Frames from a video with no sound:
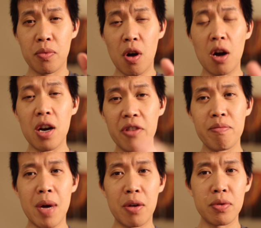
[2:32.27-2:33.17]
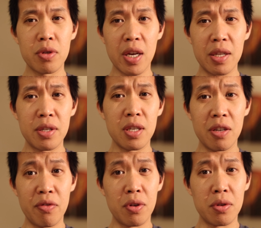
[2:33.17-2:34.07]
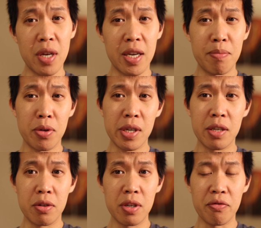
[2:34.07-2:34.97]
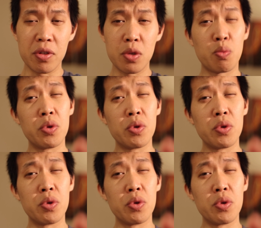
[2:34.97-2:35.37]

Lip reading: RF mount and see if there's any particular difference.